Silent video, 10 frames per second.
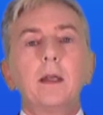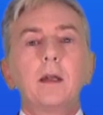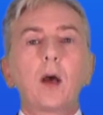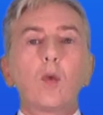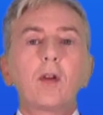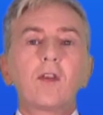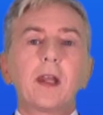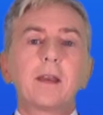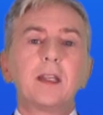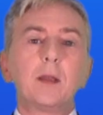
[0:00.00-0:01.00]
Now, once
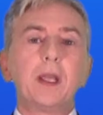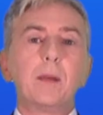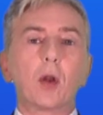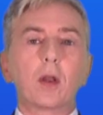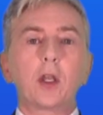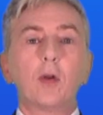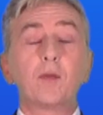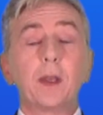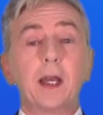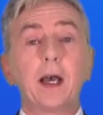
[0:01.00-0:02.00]
an ATP molecule
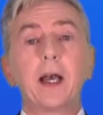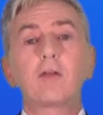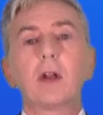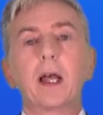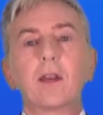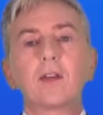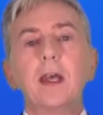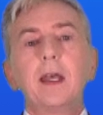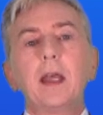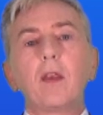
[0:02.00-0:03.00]
has been hydrolyzed,
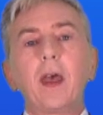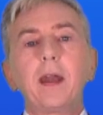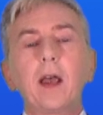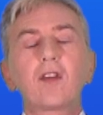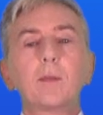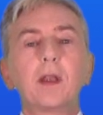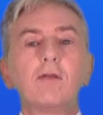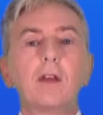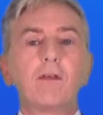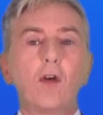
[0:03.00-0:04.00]
it then has to be
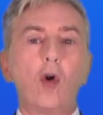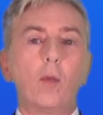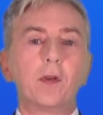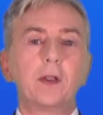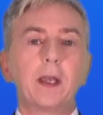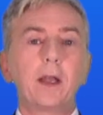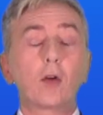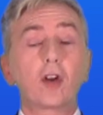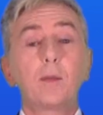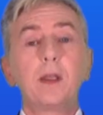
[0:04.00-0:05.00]
reformed in
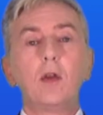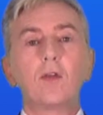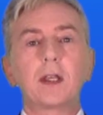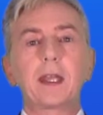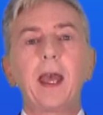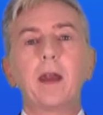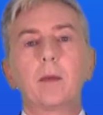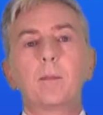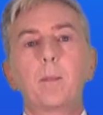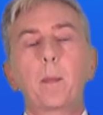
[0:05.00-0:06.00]
order to be used
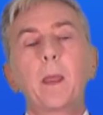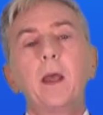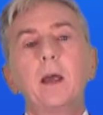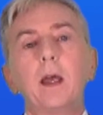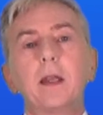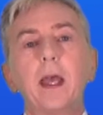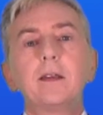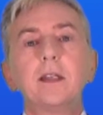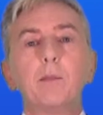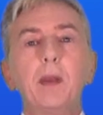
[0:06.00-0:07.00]
again. And
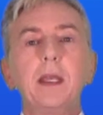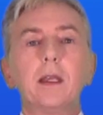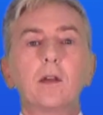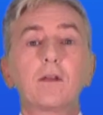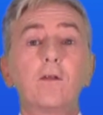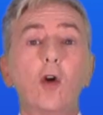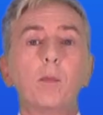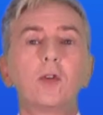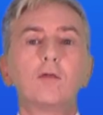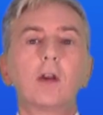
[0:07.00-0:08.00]
ATP is
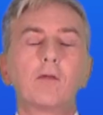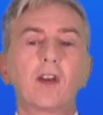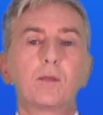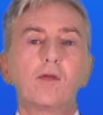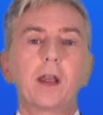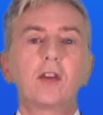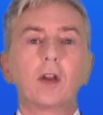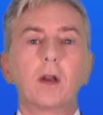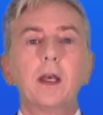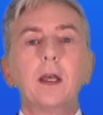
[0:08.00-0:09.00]
formed during
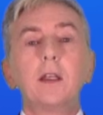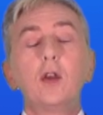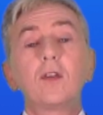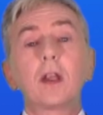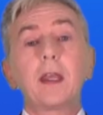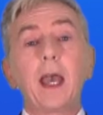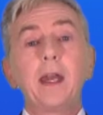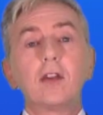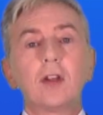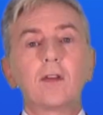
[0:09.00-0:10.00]
respiration, using the
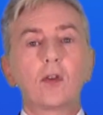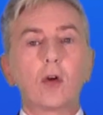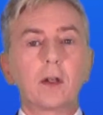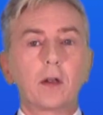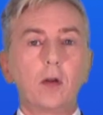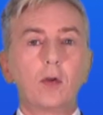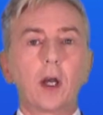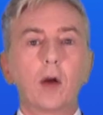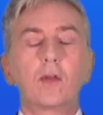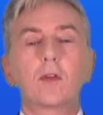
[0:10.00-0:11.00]
energy stored in
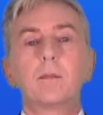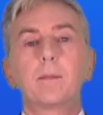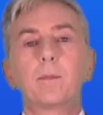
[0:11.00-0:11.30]
glucose.